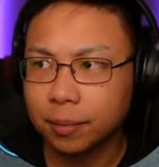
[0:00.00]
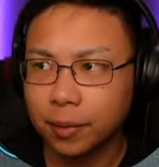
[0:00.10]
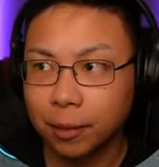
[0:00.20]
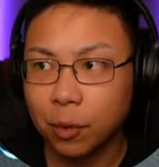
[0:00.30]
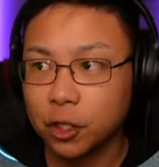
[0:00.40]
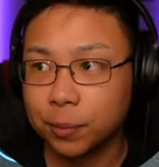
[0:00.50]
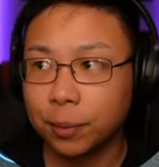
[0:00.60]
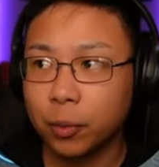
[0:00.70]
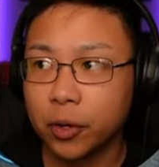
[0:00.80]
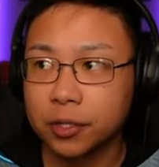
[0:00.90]
and multiple
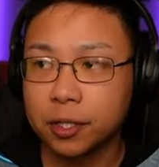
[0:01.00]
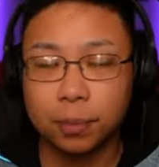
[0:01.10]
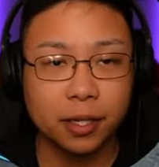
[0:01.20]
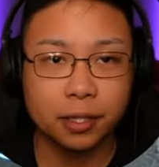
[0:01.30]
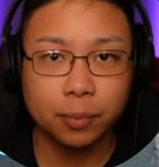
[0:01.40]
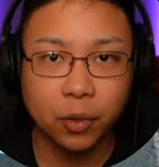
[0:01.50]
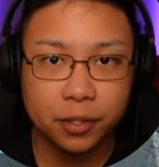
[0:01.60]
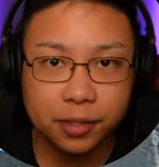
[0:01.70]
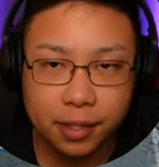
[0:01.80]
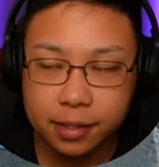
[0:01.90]
poisons, plus the
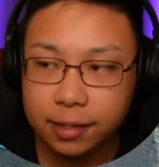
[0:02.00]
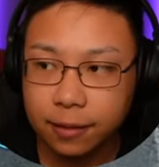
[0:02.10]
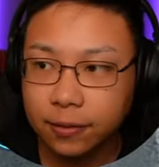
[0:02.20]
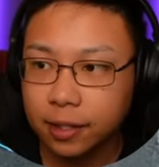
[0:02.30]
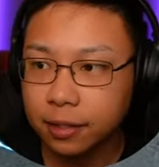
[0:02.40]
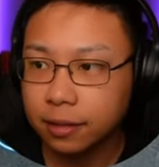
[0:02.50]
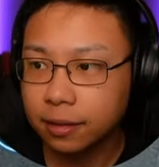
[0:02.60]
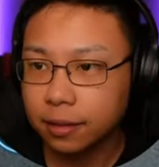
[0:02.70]
poison sensitivity.